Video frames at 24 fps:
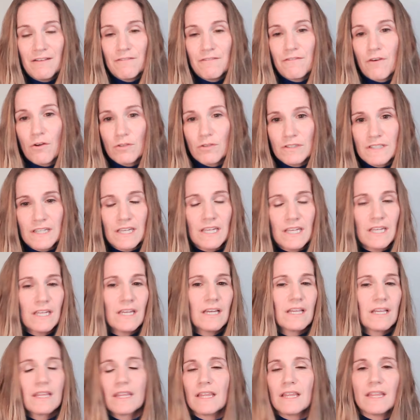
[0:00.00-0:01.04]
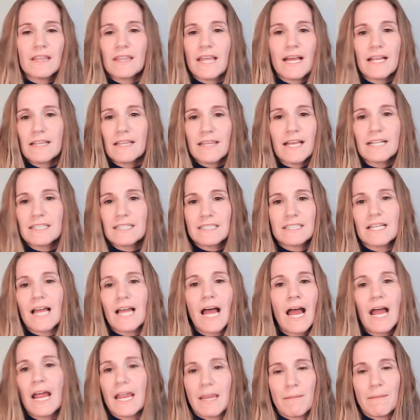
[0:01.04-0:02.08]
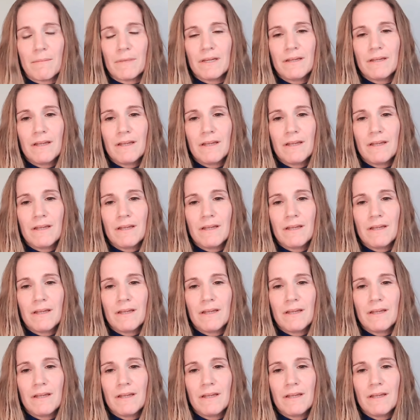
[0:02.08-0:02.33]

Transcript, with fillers: faulty. That that's time.